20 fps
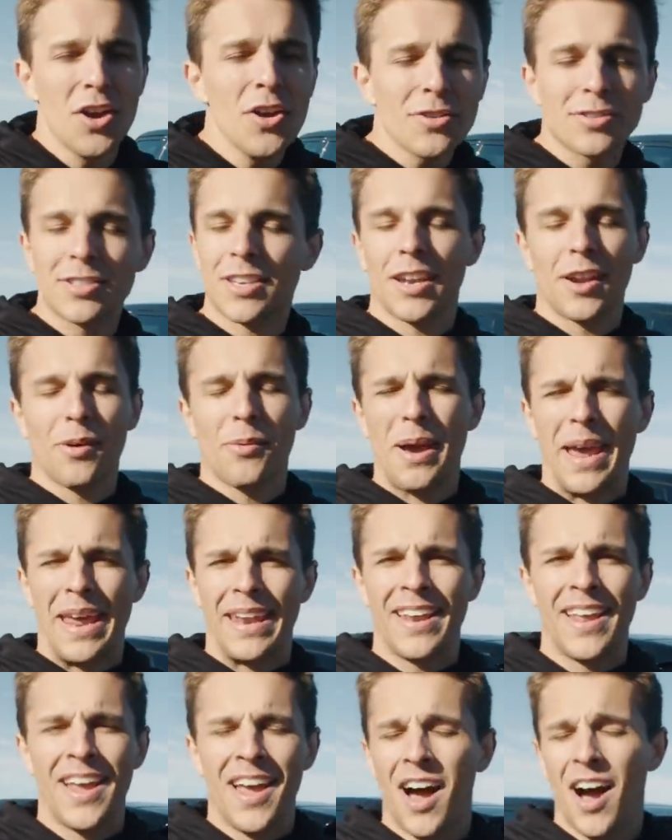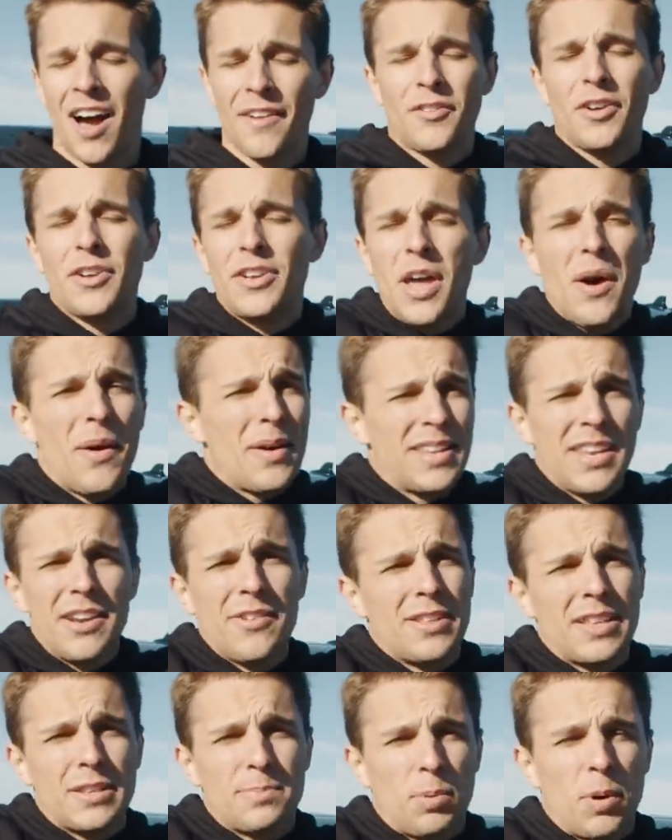Who's going to win? I've got no idea
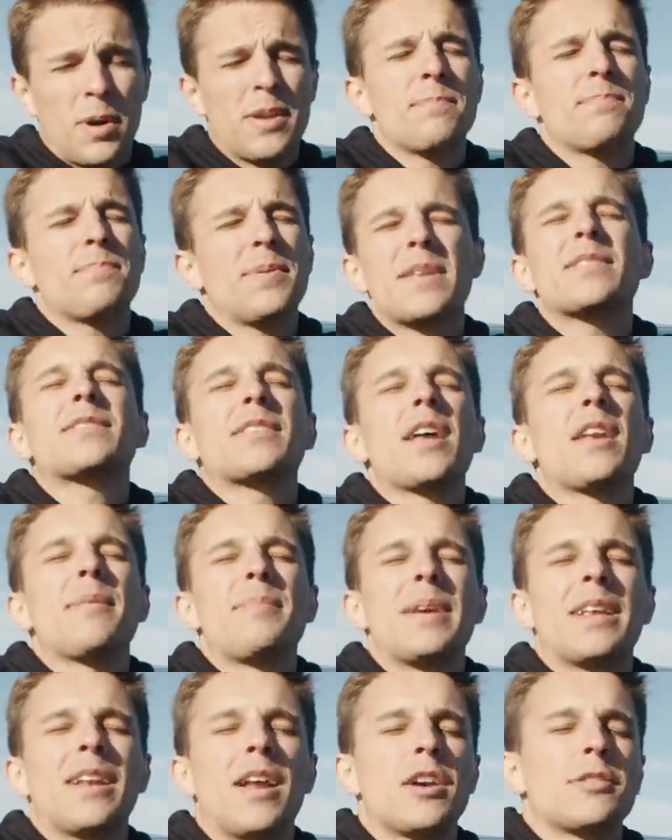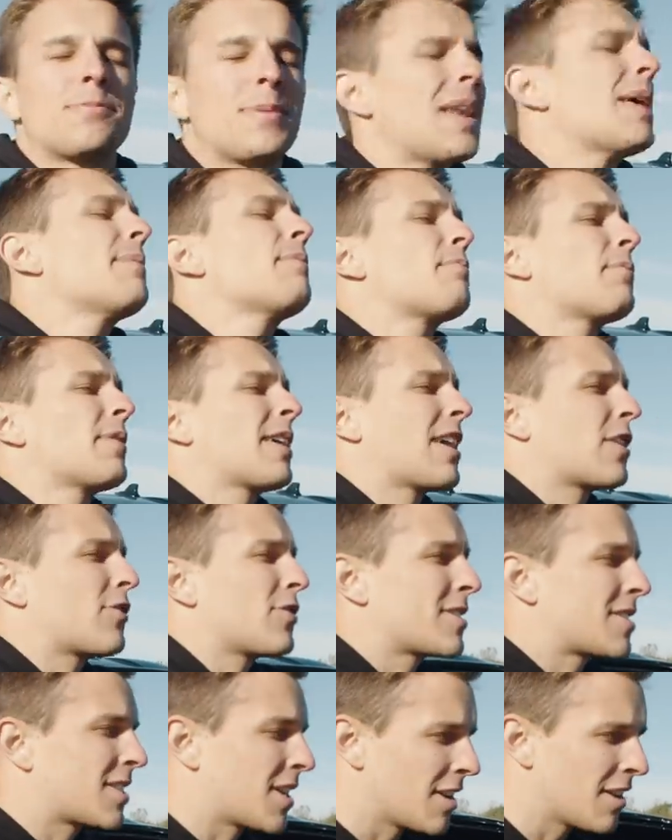at this point, but it's going to be close. But let me bring in
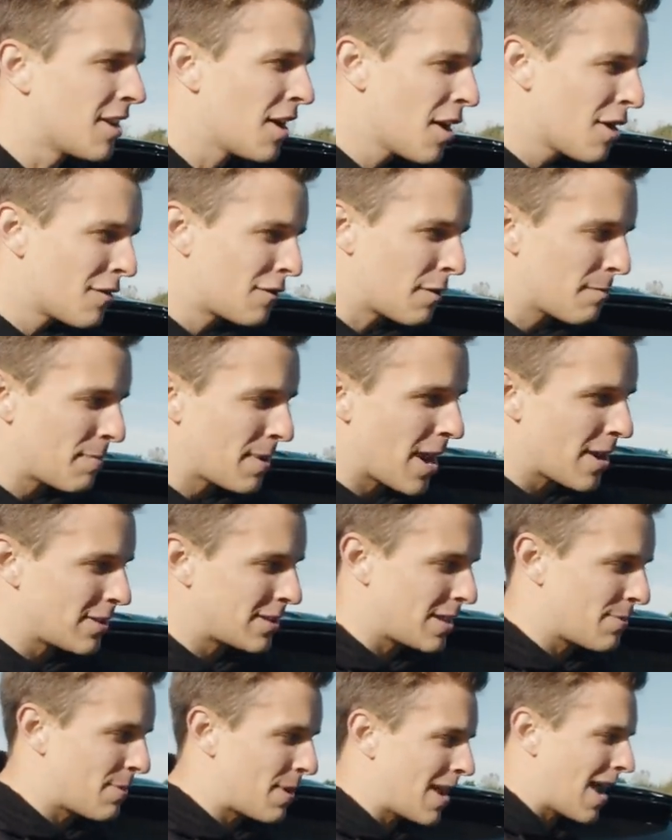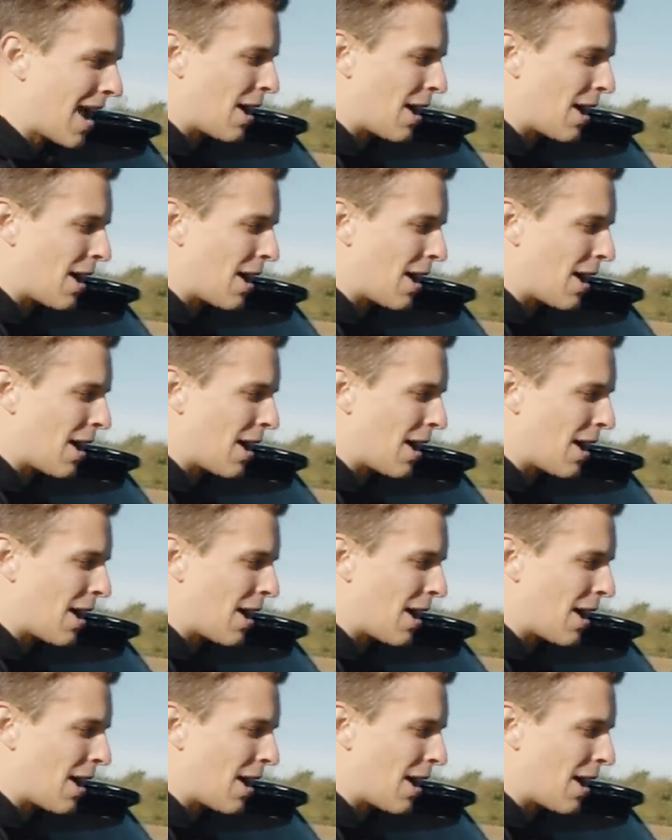Christian from BOTB.